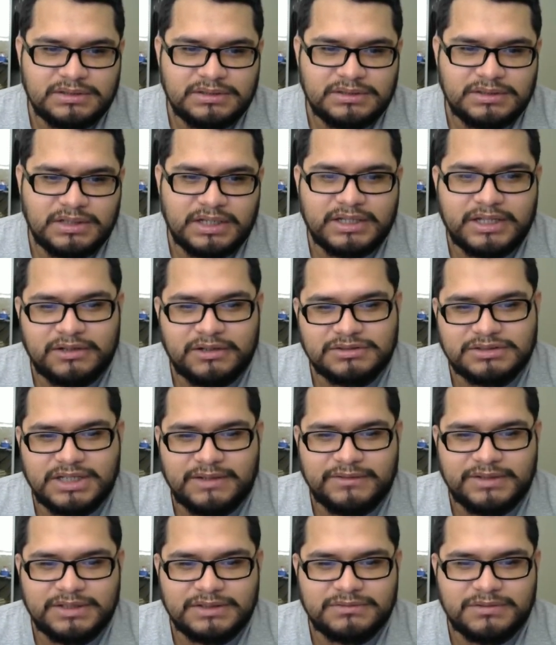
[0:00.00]
And I also
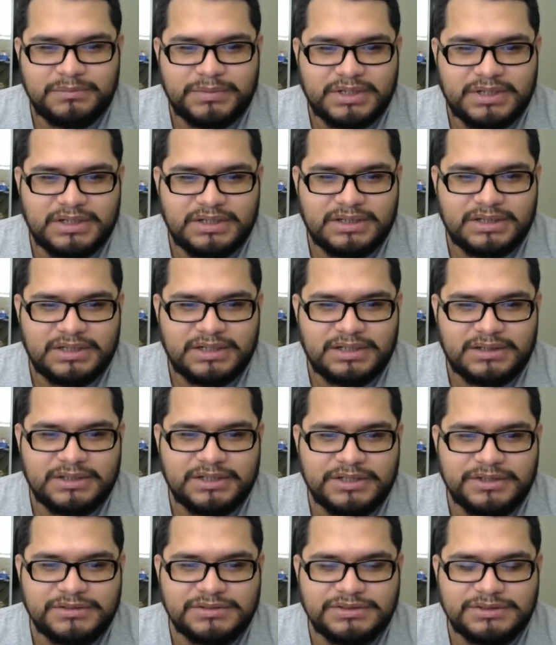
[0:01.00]
have this one, but I'm
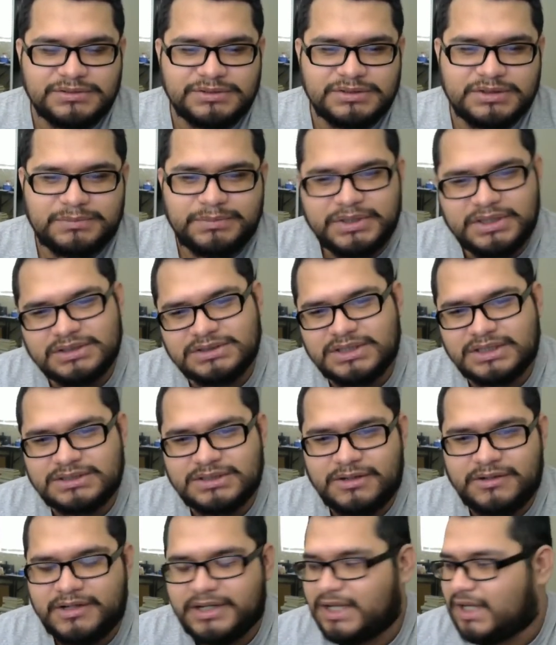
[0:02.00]
going to use user because I
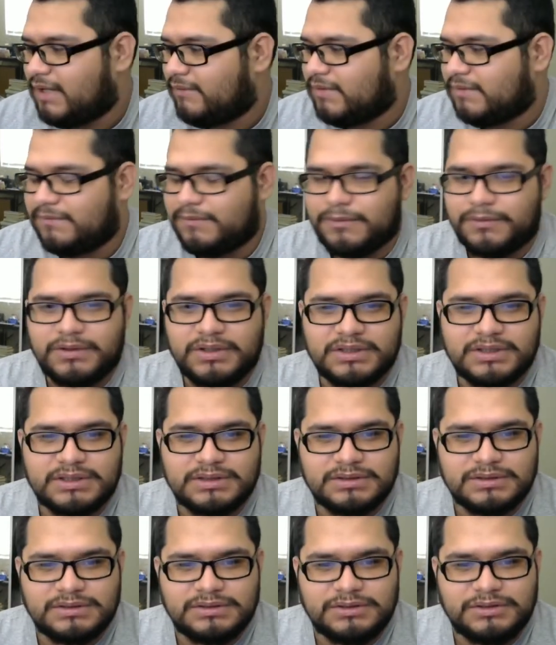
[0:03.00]
already have it for
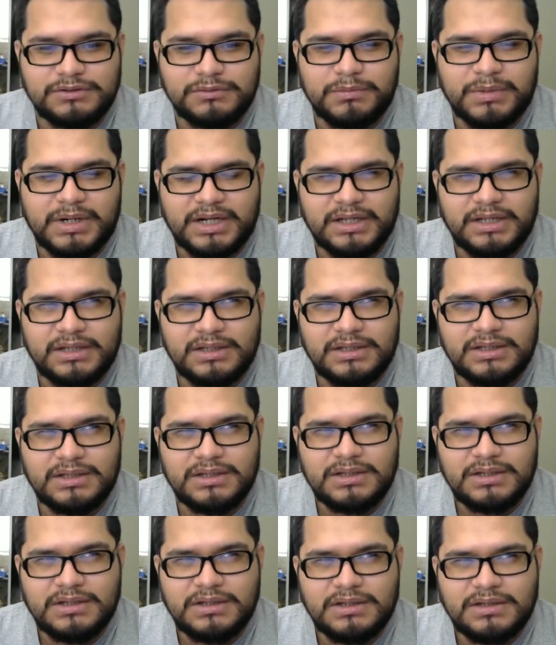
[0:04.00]
the
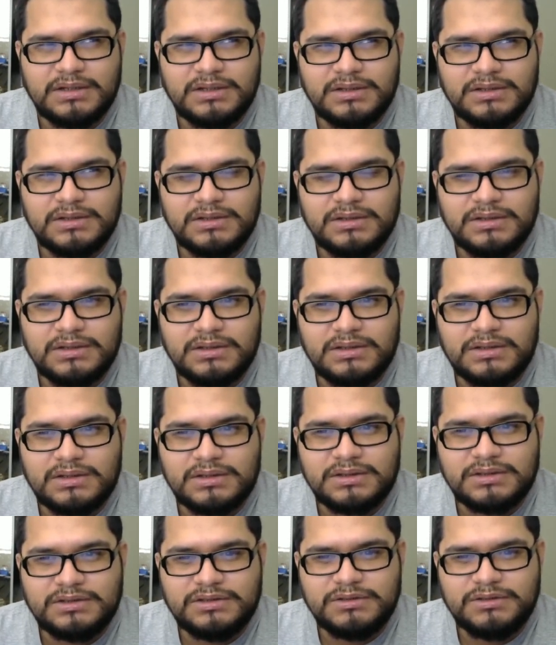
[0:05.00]

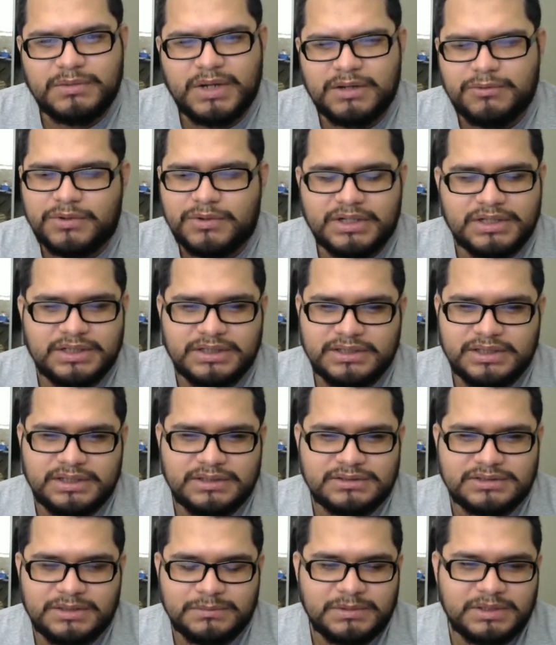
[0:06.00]
2x1, I think,
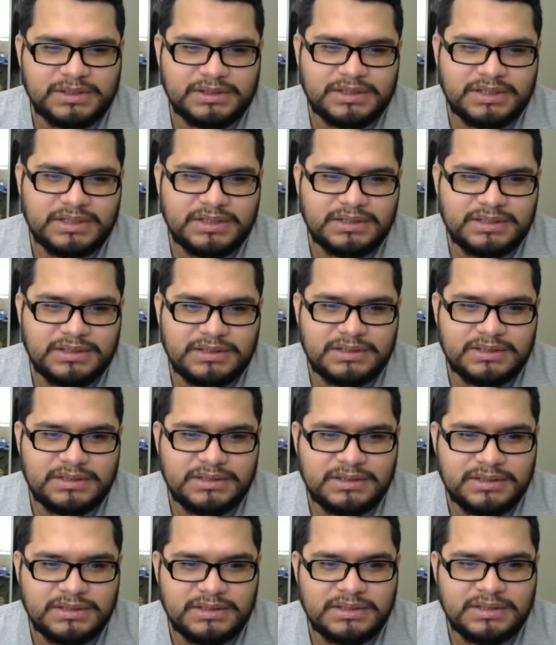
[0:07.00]
or something like that.
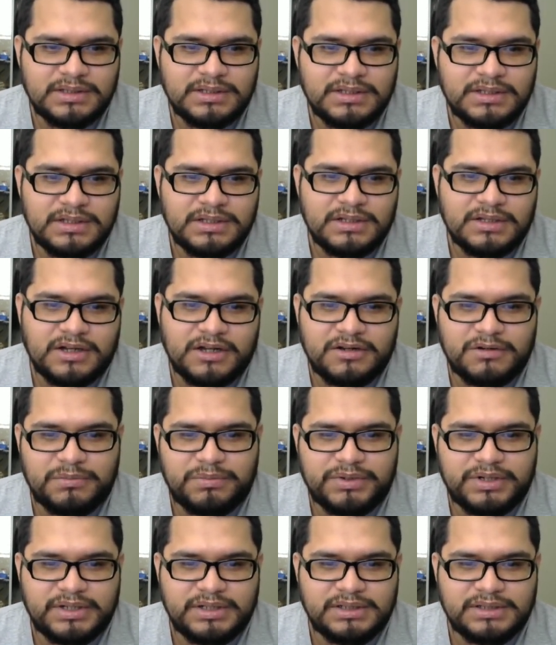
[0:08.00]
Auto
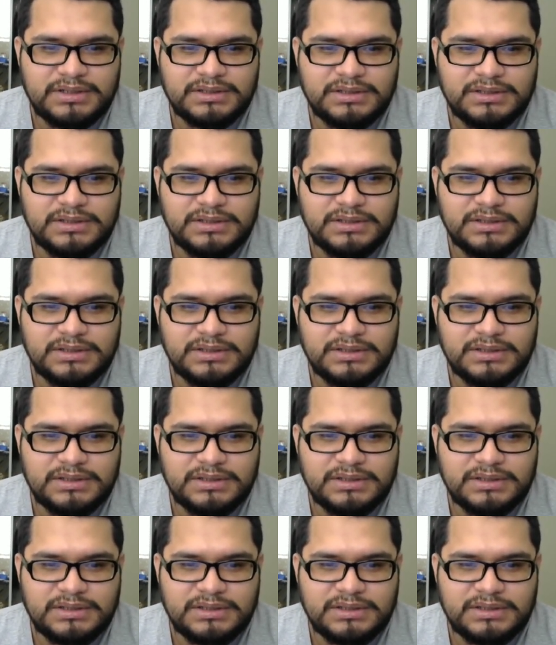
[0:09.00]
print.